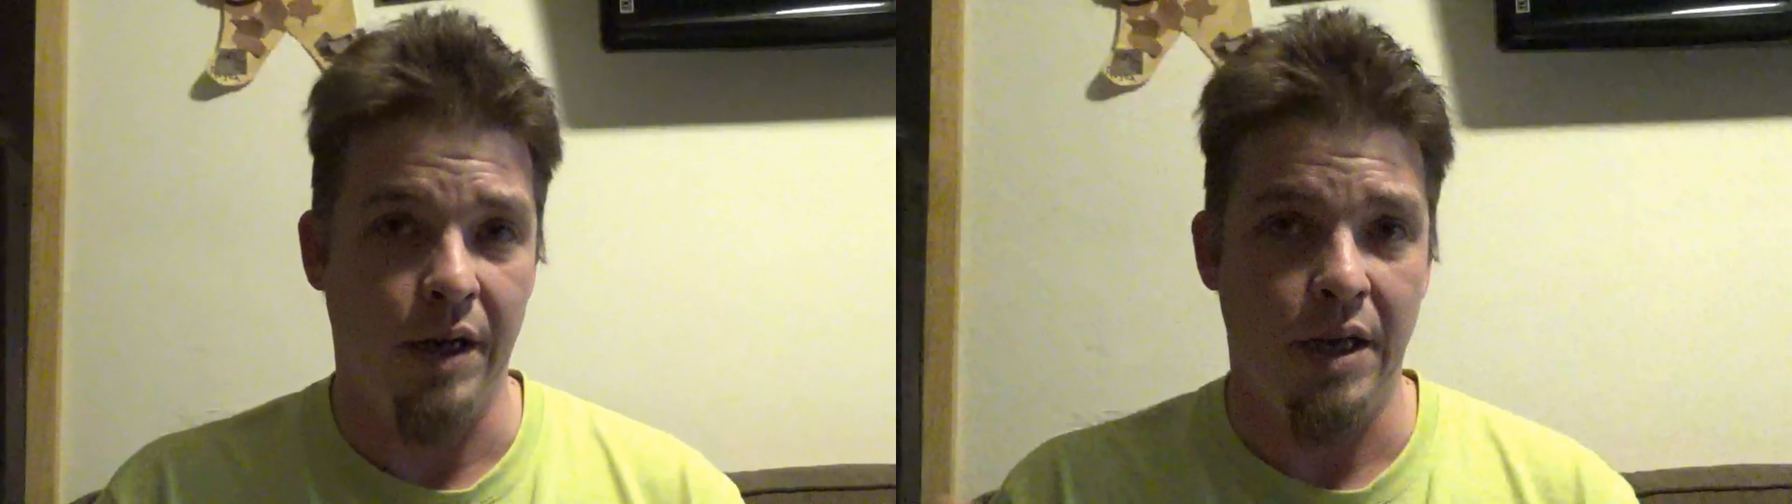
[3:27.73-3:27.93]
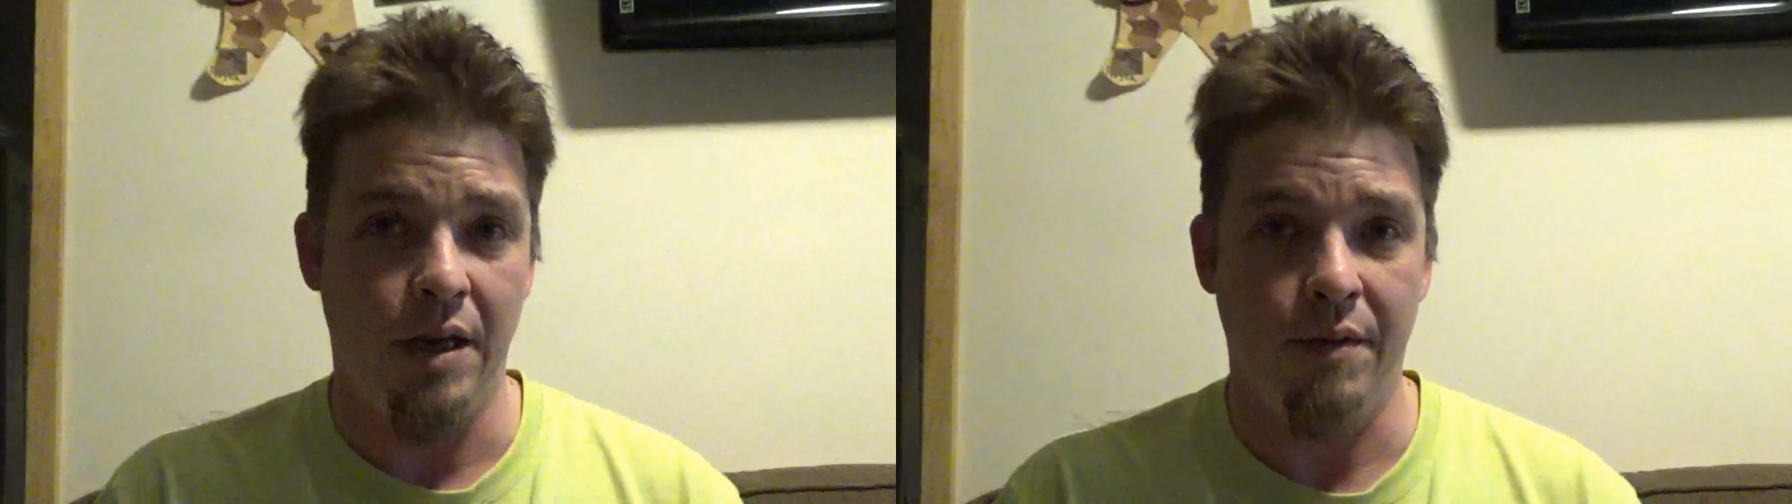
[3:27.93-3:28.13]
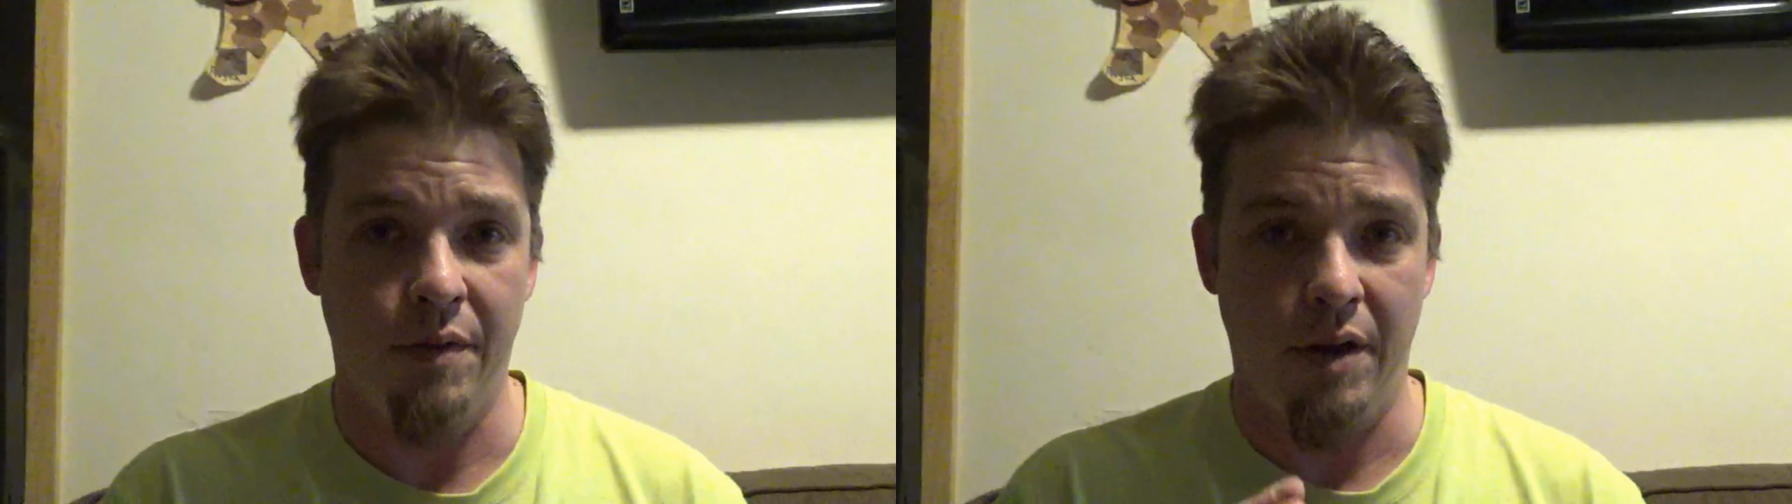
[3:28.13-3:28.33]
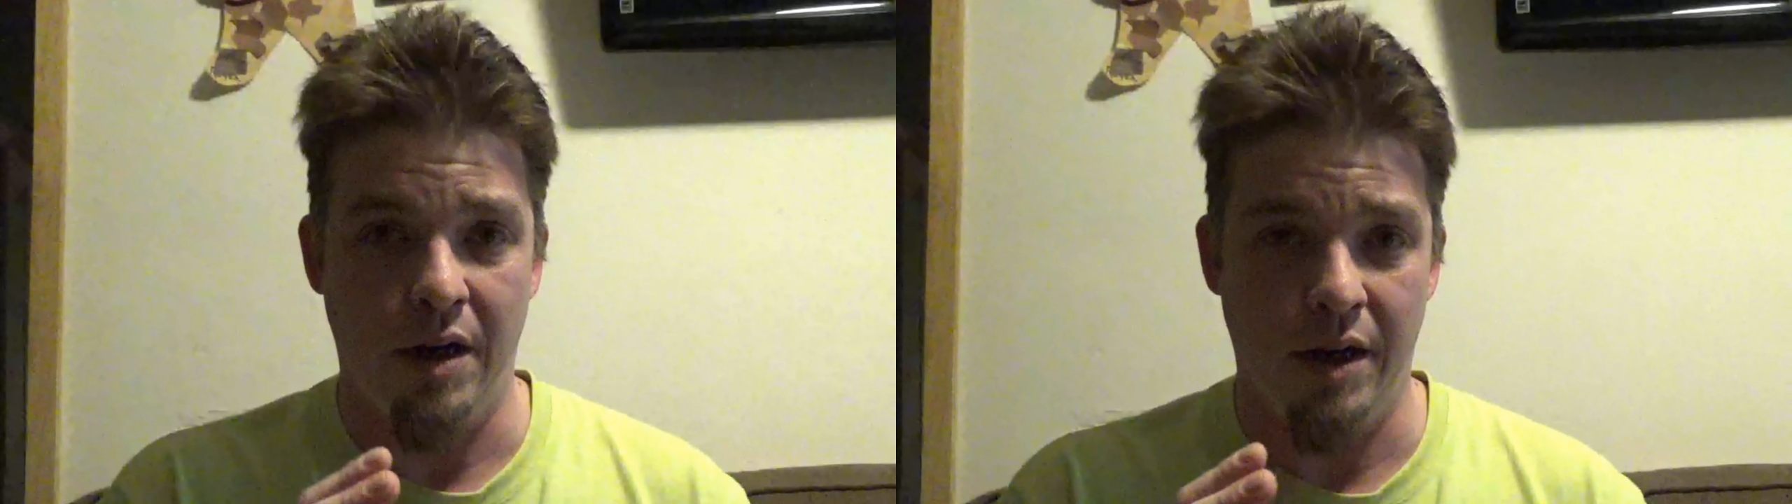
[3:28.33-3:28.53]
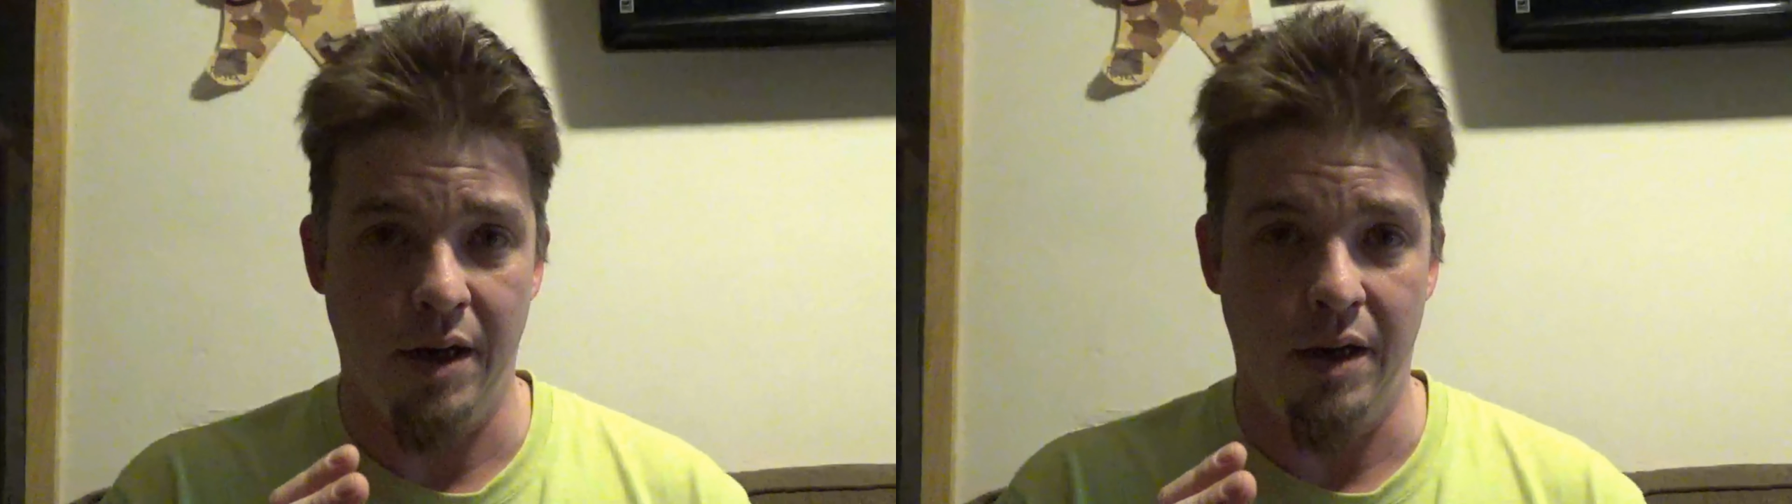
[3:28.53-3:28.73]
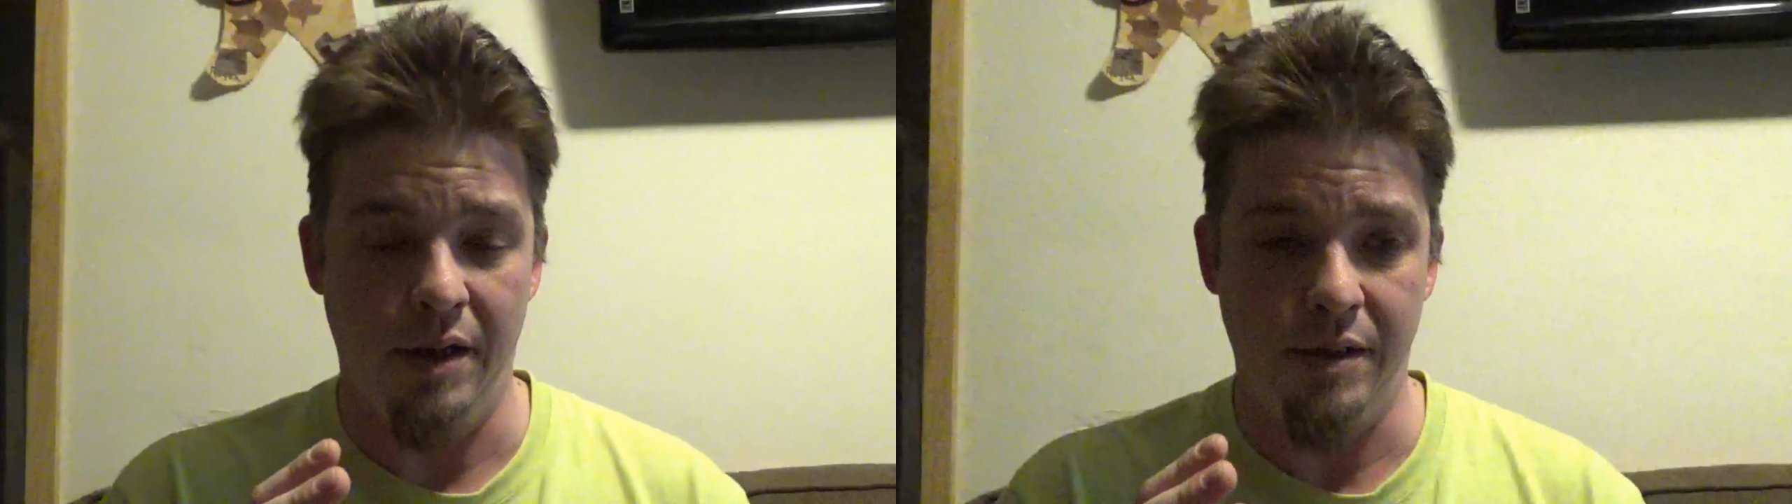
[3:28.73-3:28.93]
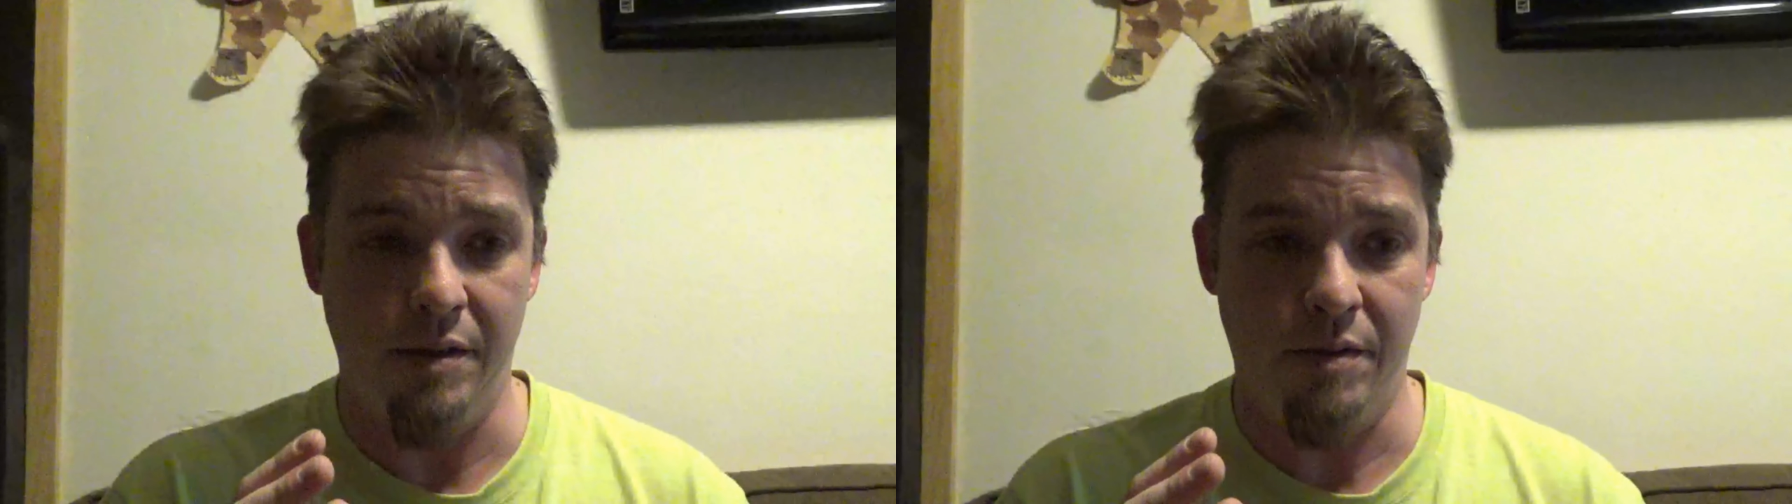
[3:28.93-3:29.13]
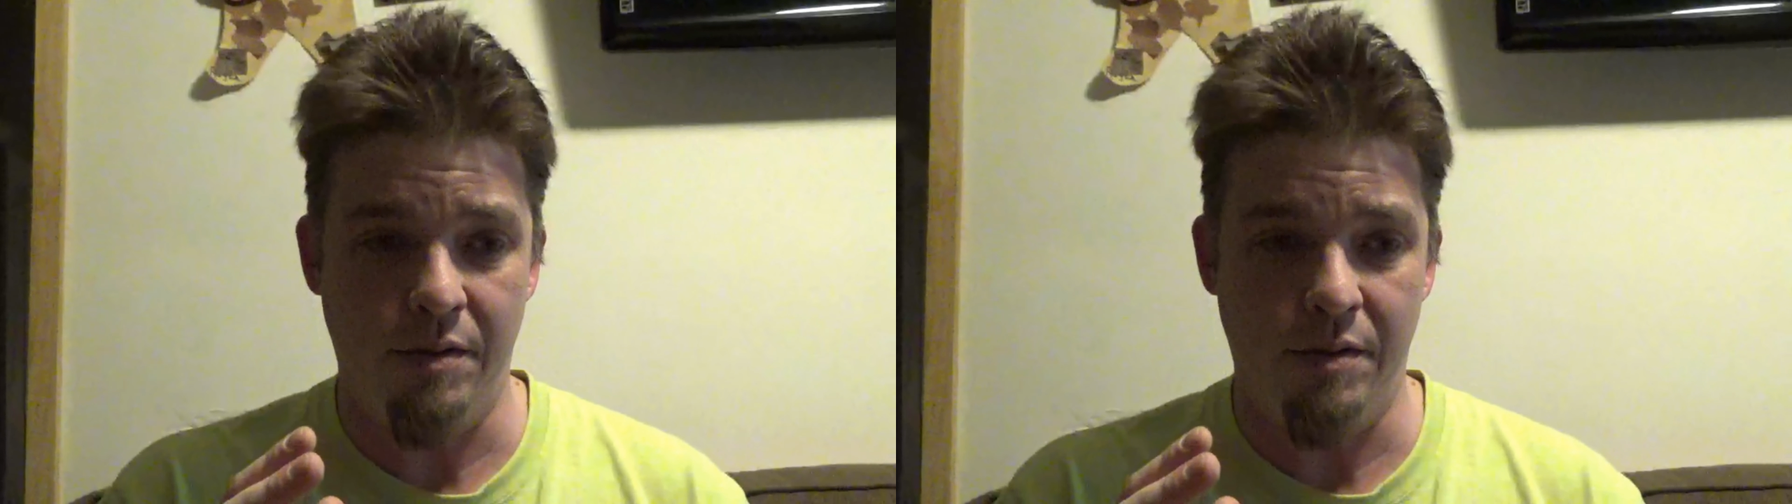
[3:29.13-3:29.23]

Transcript: I leave, I